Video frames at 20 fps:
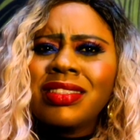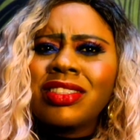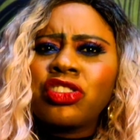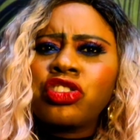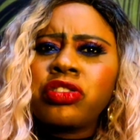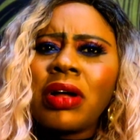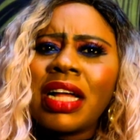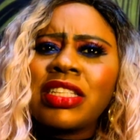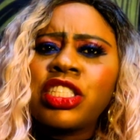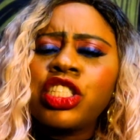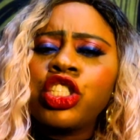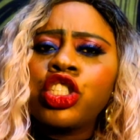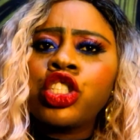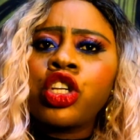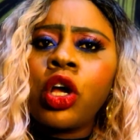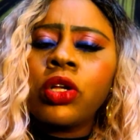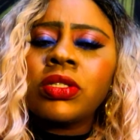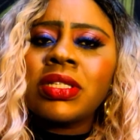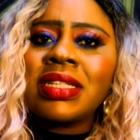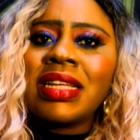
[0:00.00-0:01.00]

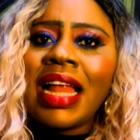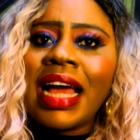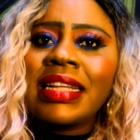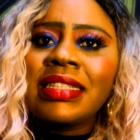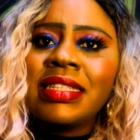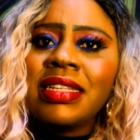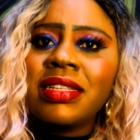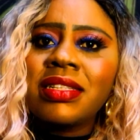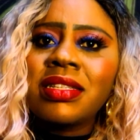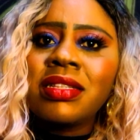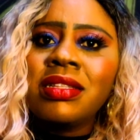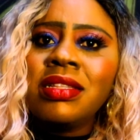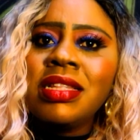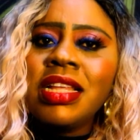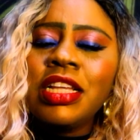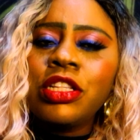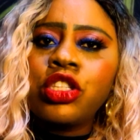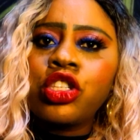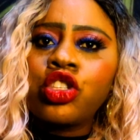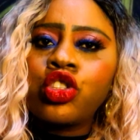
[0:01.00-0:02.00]
Traditions like this
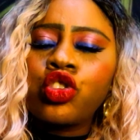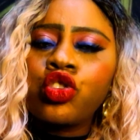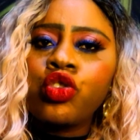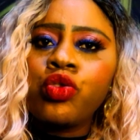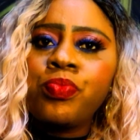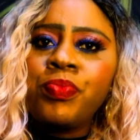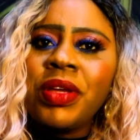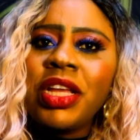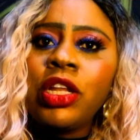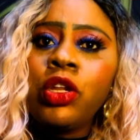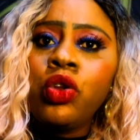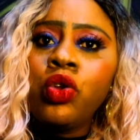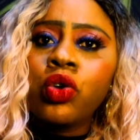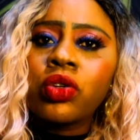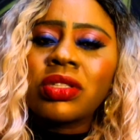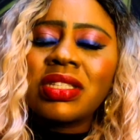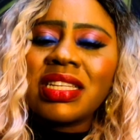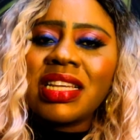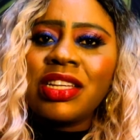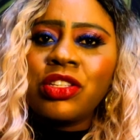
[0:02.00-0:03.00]
need to be
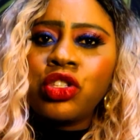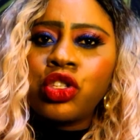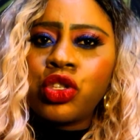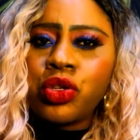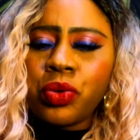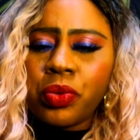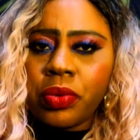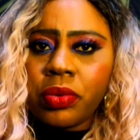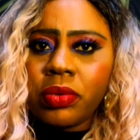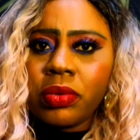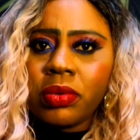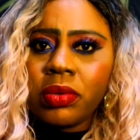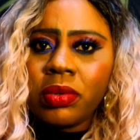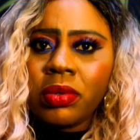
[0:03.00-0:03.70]
looked into.